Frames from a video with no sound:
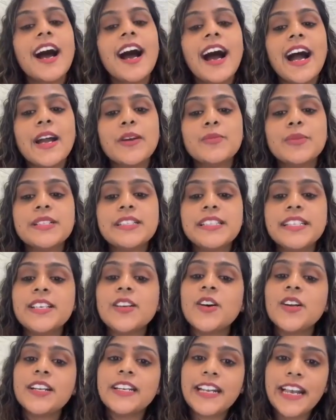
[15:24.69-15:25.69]
I will see
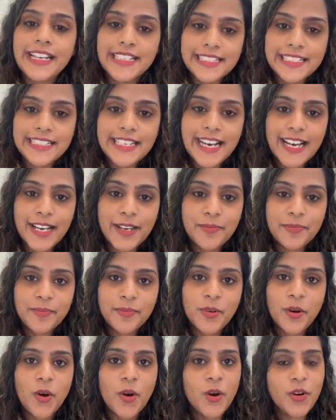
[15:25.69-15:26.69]
you all next
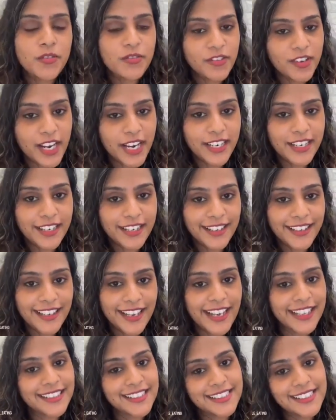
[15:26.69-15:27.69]
time on Friday
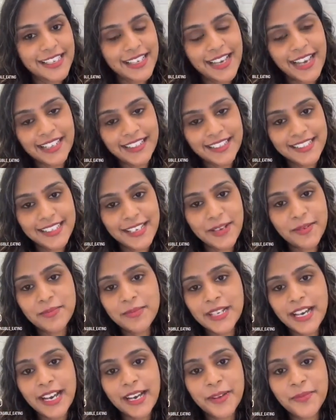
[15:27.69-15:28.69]
at the
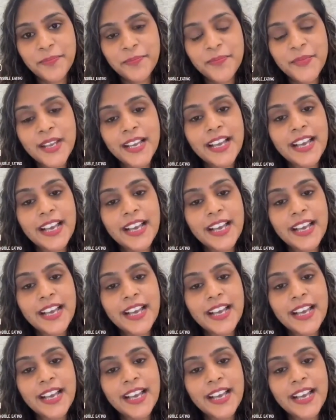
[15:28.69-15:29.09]
same time.